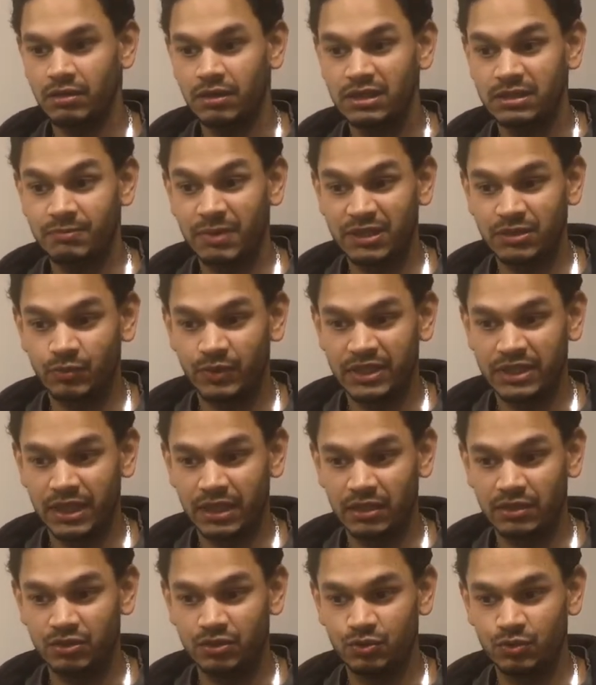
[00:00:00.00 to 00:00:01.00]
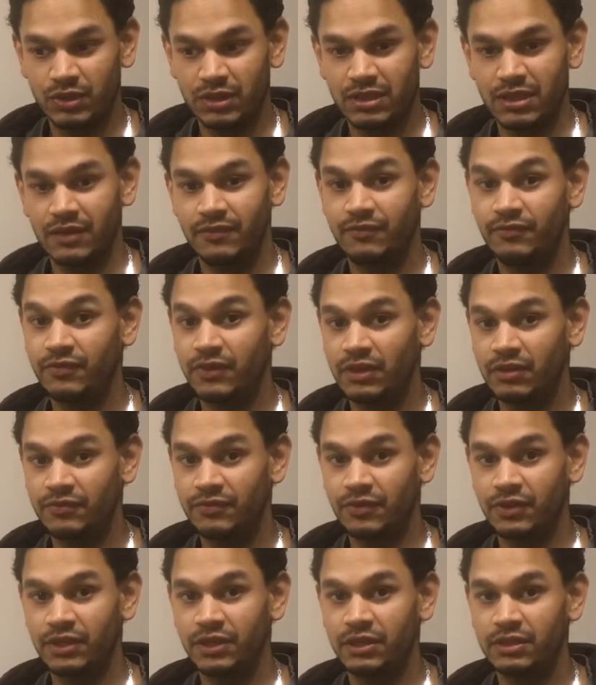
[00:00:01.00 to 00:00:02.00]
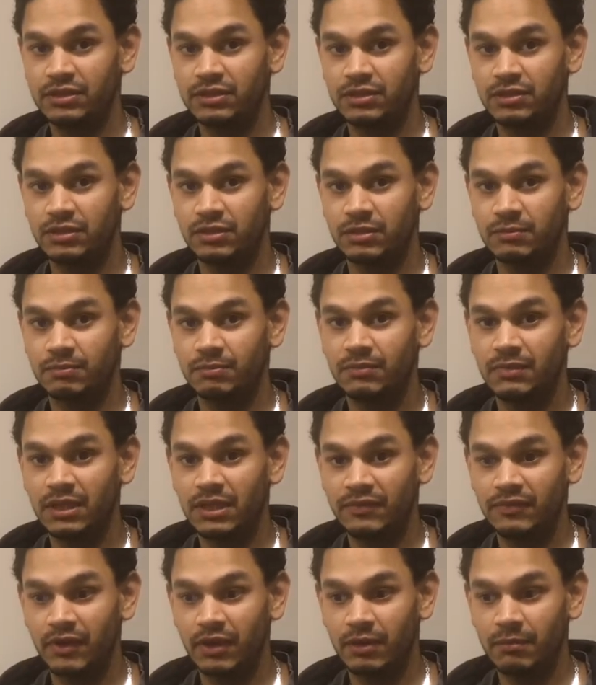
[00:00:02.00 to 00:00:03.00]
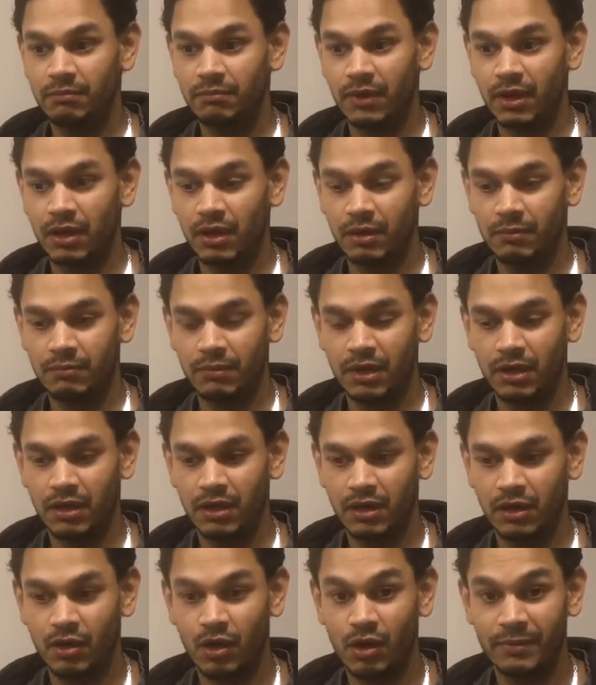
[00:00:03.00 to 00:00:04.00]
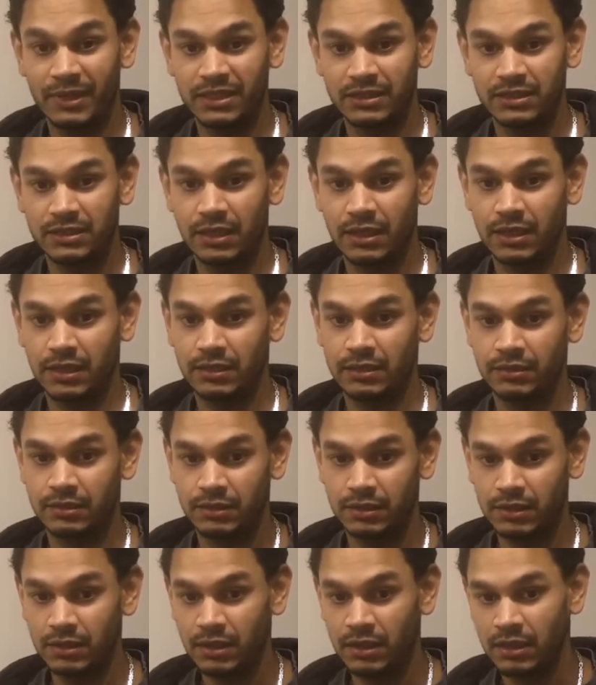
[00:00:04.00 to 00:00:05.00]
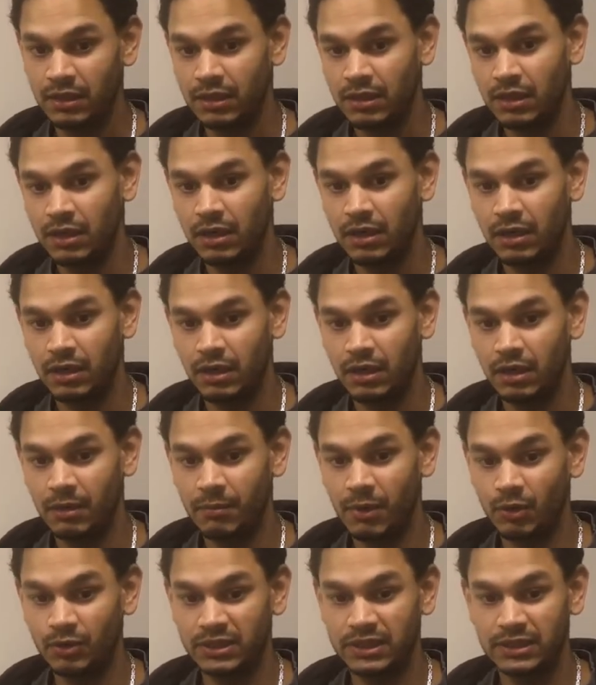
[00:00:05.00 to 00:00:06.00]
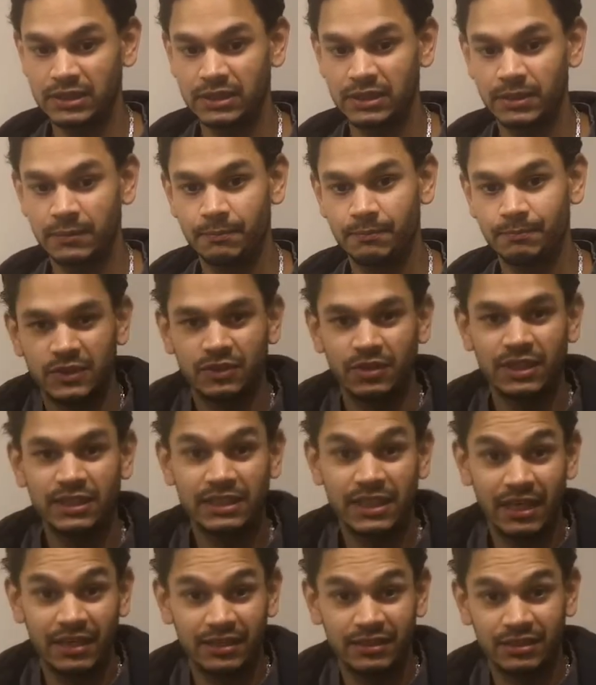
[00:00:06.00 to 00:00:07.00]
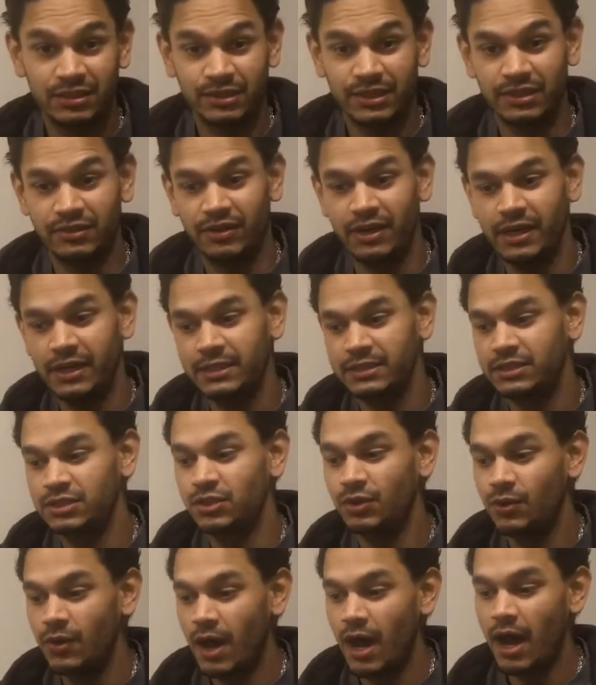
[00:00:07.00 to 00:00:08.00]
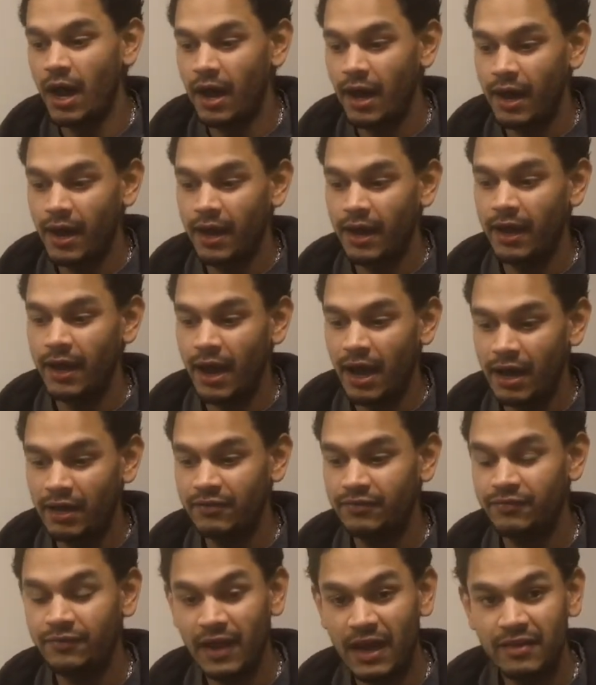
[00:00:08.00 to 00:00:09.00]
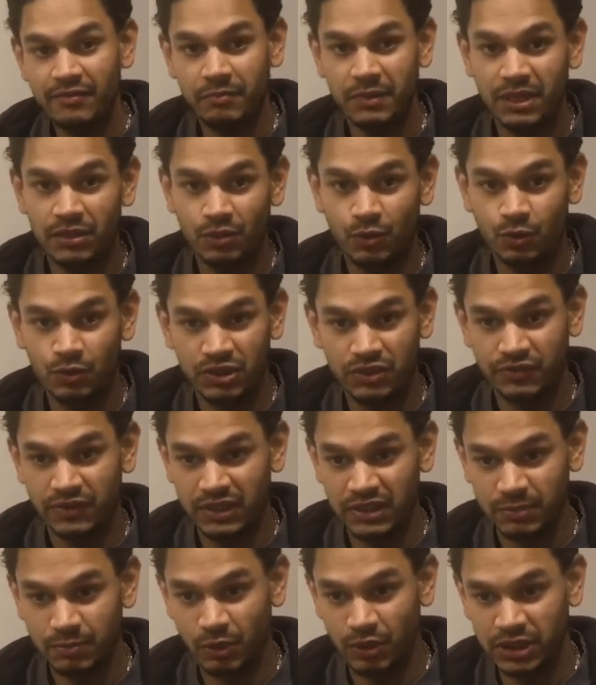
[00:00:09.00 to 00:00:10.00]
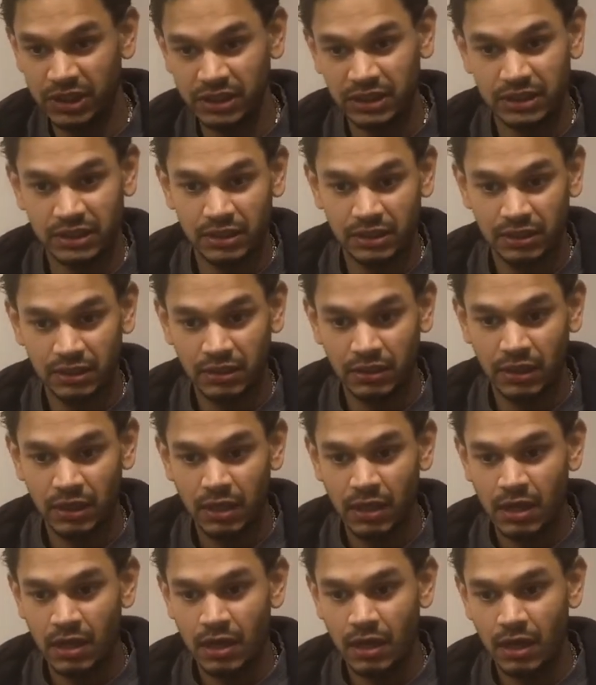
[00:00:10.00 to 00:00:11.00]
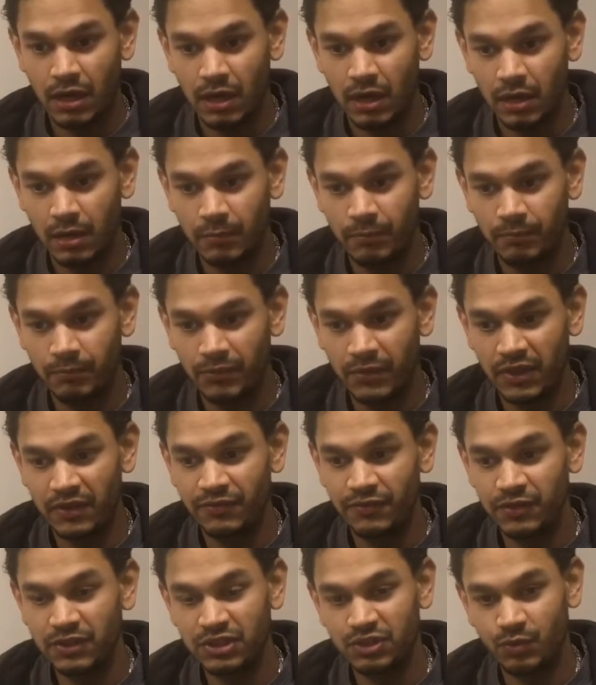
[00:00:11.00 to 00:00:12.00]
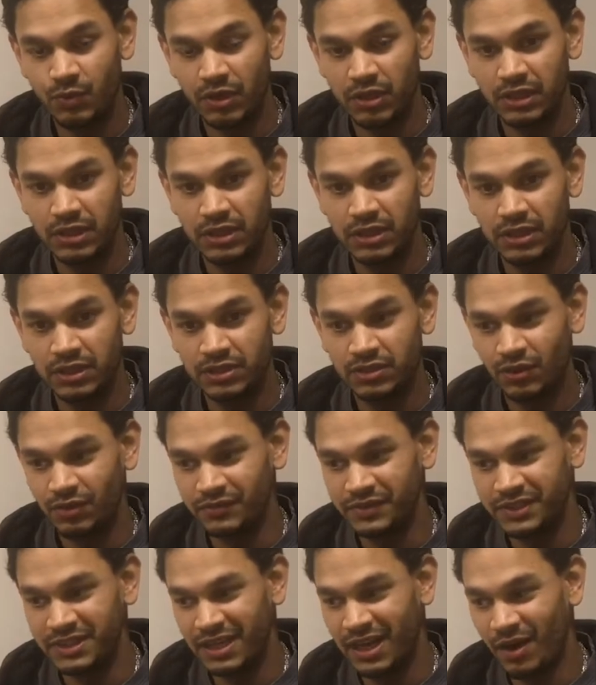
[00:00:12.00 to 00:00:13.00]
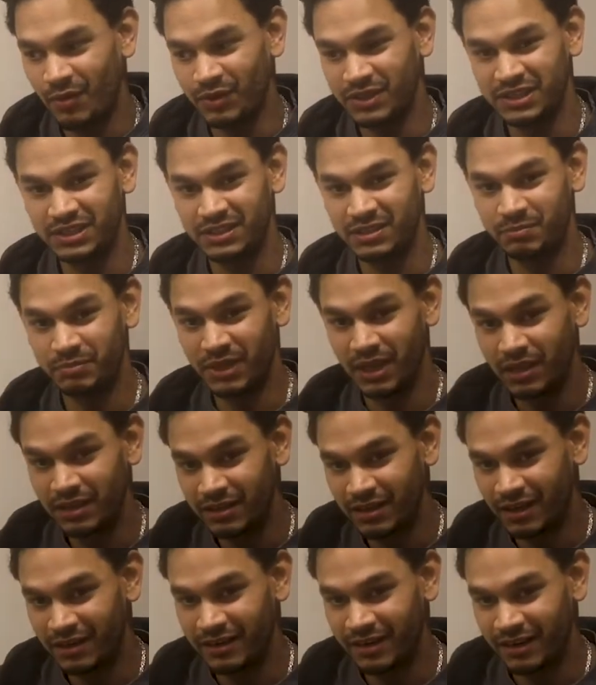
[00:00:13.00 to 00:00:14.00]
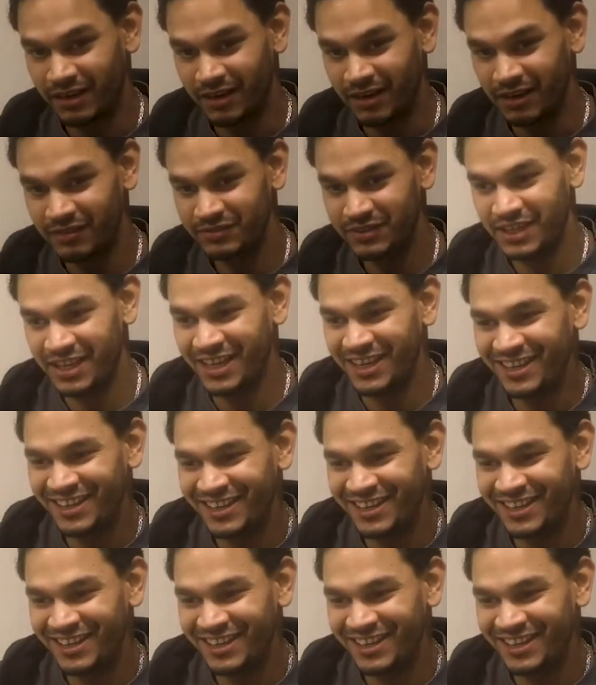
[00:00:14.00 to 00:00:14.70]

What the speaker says: there's better ways I can do it, then feel free to leave a comment and about it. So let's get into it, right? So I had five main goals for this project. The first one is, obviously, I wanted to build an aircraft.